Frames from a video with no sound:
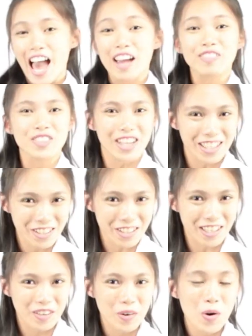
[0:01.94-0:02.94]
I'm
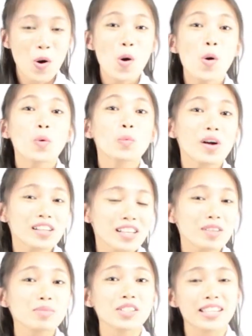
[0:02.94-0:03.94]
Jaisha.
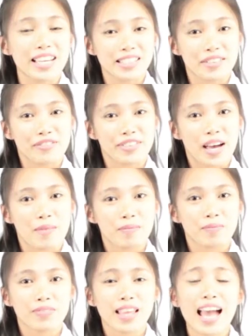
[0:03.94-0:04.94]
Welcome to Native Camp.
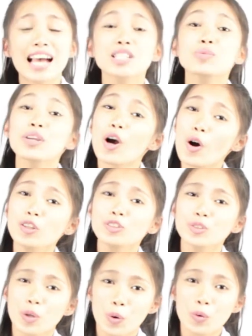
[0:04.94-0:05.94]
As we all
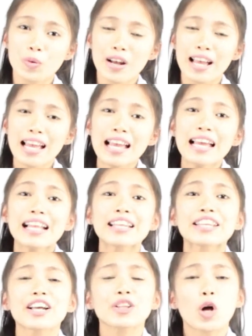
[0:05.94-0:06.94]
know,
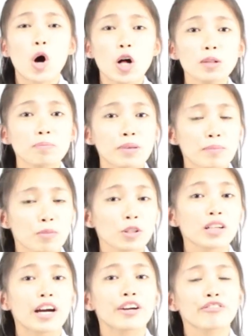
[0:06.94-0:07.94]
not all
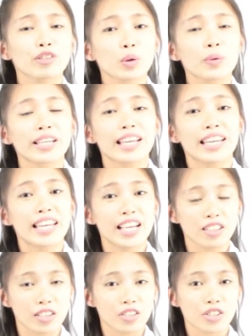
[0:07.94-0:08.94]
people are fluent in
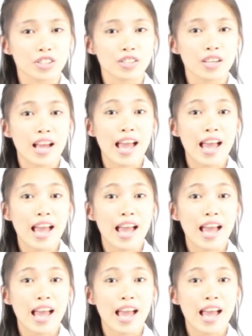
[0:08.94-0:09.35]
English.